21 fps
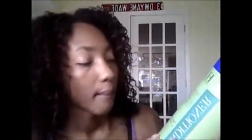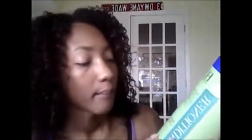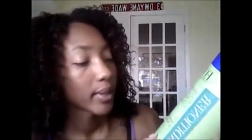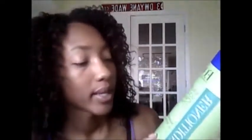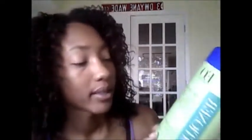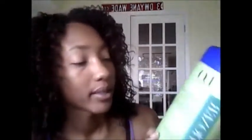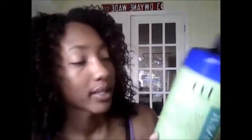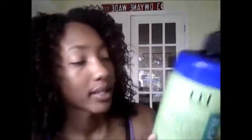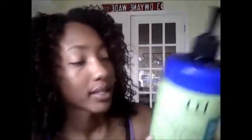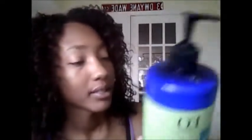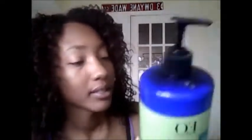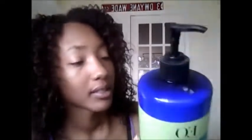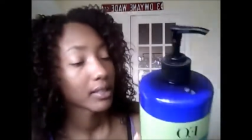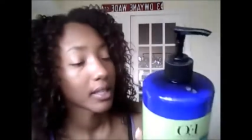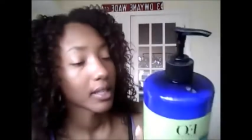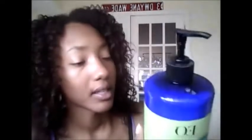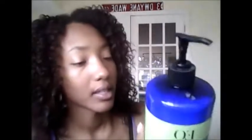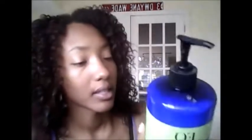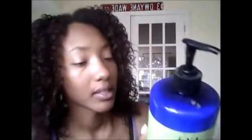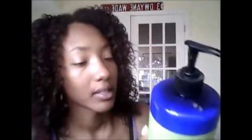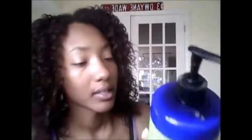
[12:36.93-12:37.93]
But this
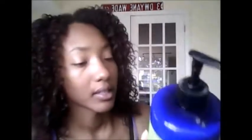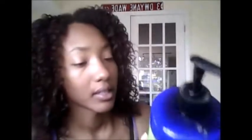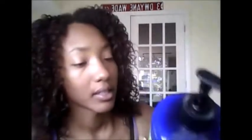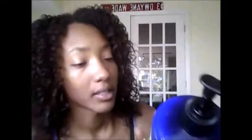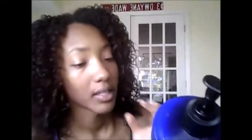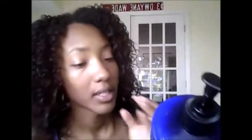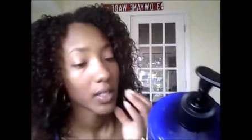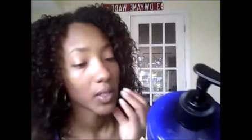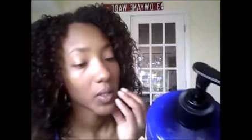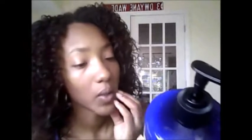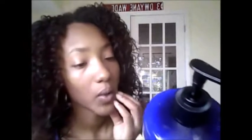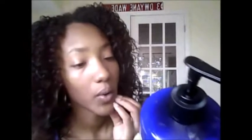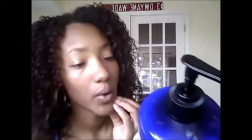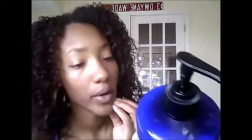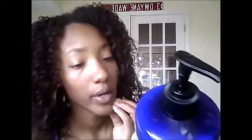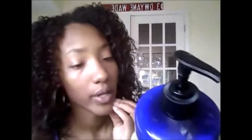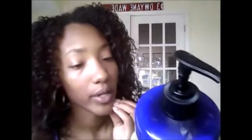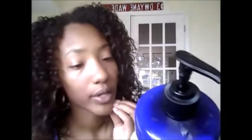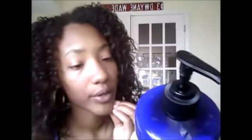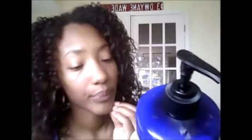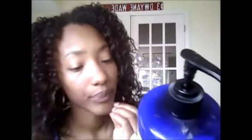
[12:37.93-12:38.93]
is essential
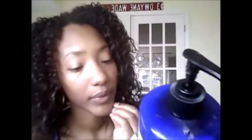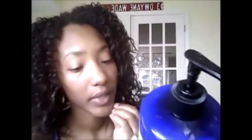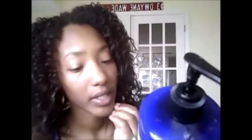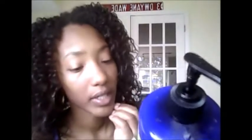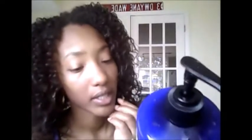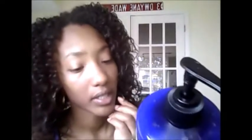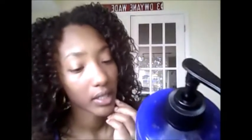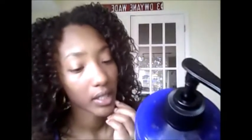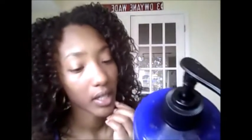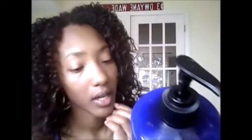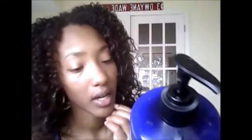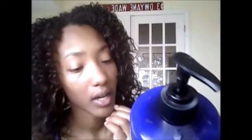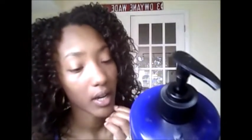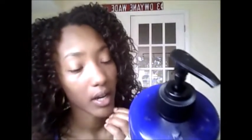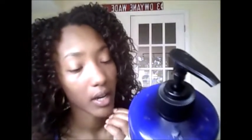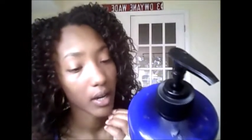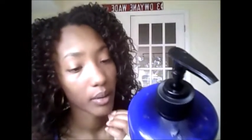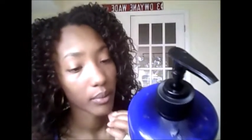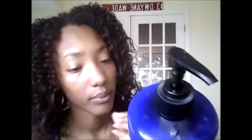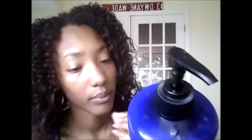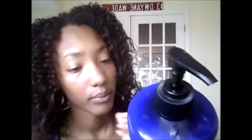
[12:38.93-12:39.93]
oil and it's a
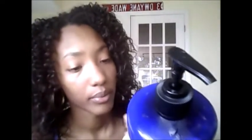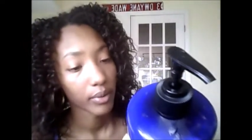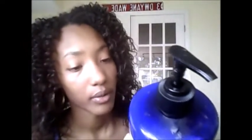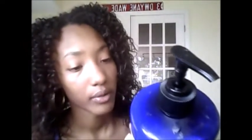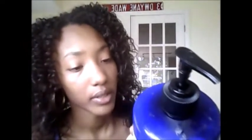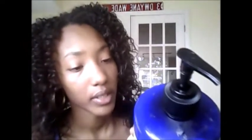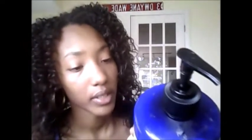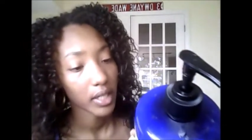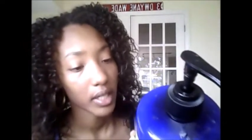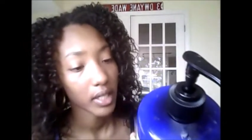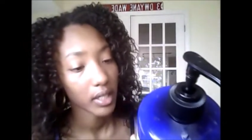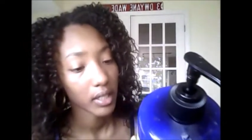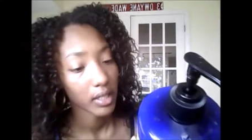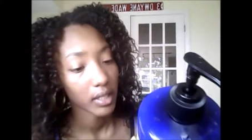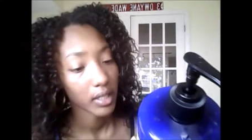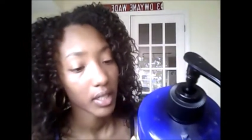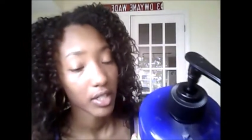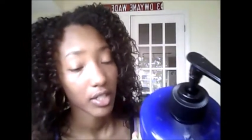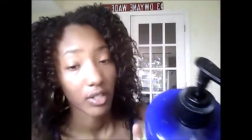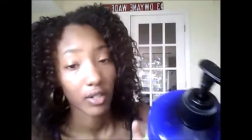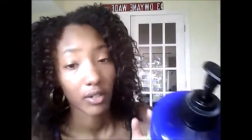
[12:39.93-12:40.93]
um, protein
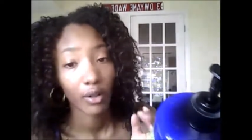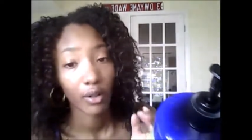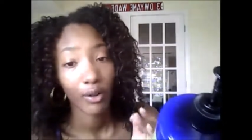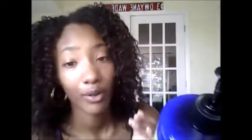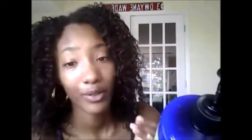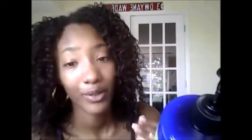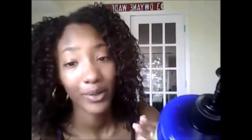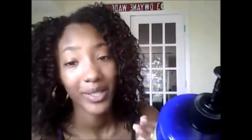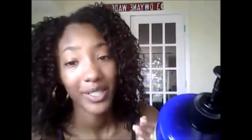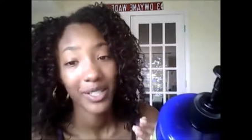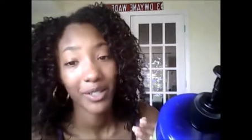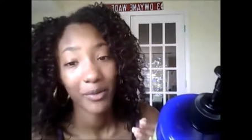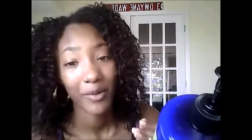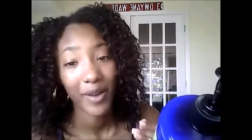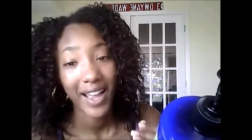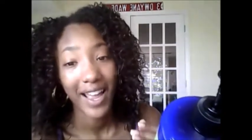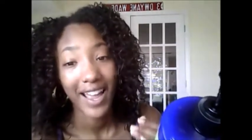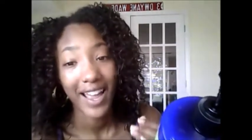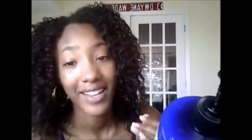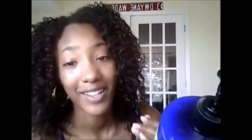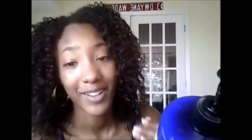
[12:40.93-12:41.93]
conditioner. The only reason
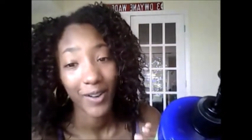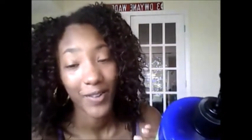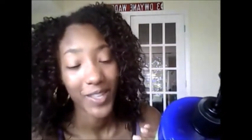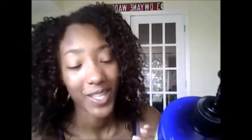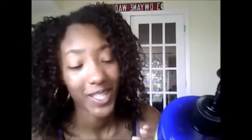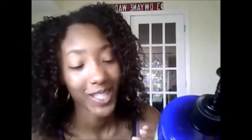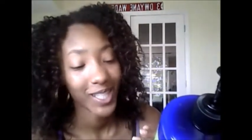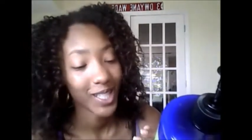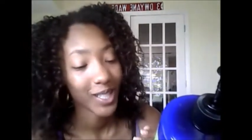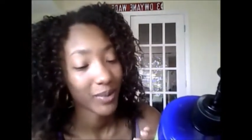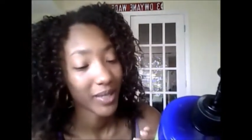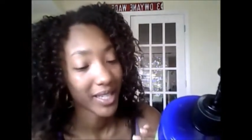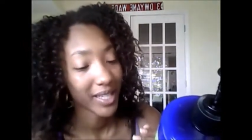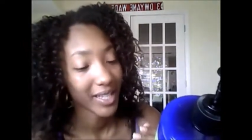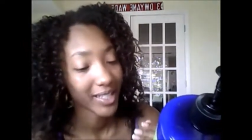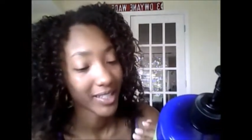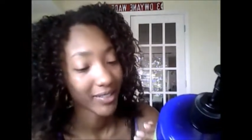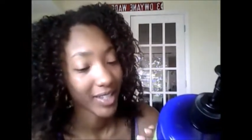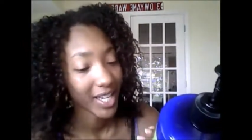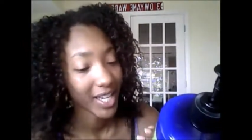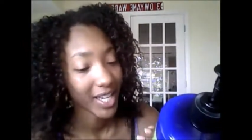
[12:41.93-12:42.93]
why I know this is
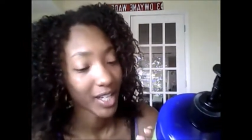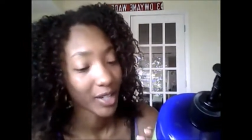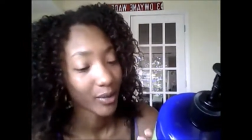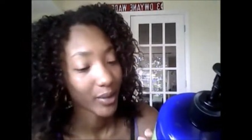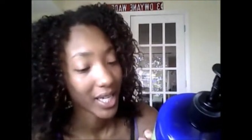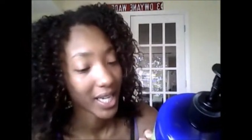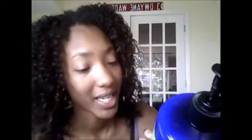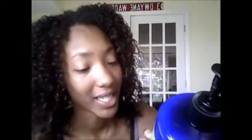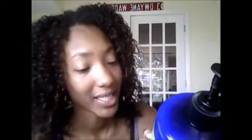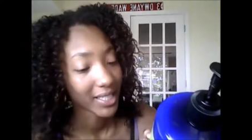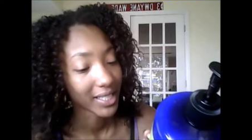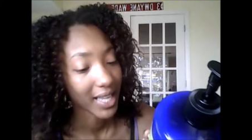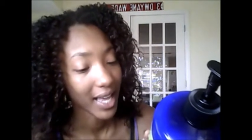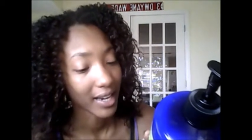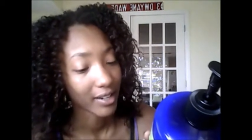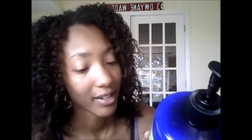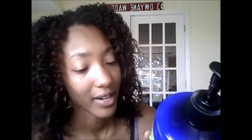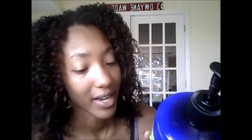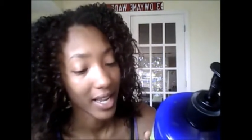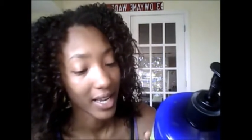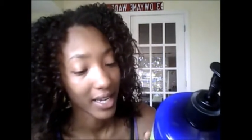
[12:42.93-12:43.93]
because of the ingredients
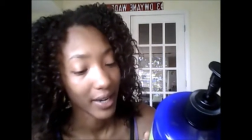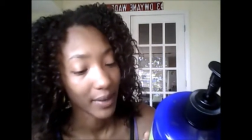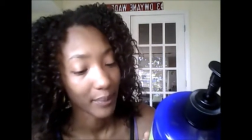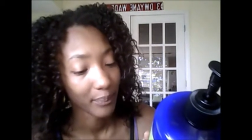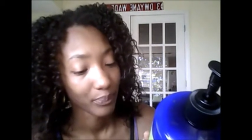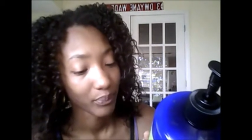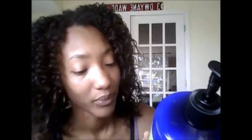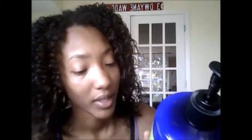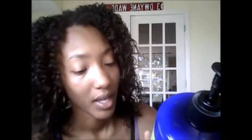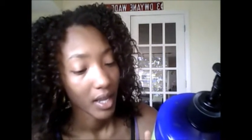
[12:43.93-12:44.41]
that are in it.